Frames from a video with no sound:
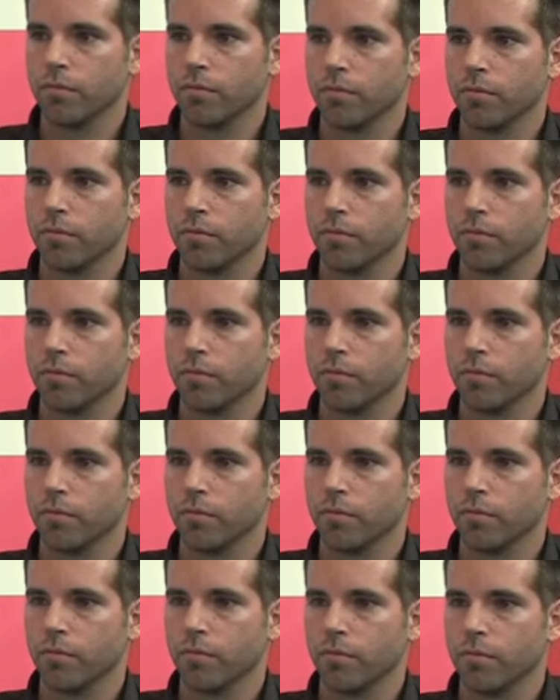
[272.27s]

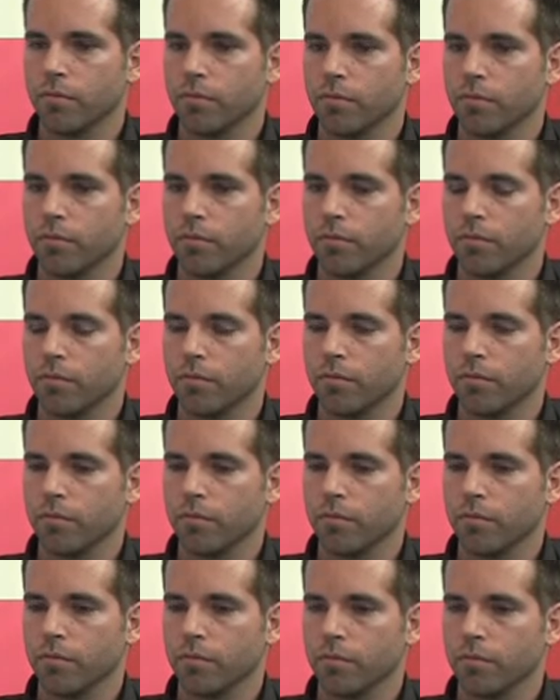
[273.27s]

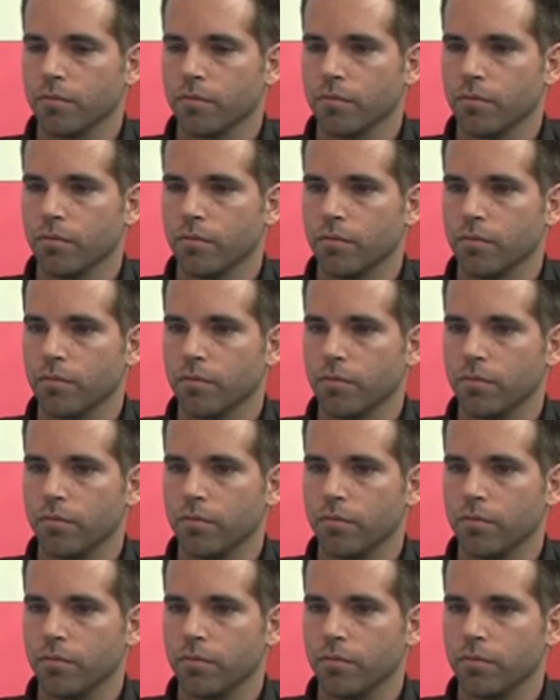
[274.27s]
(not speaking)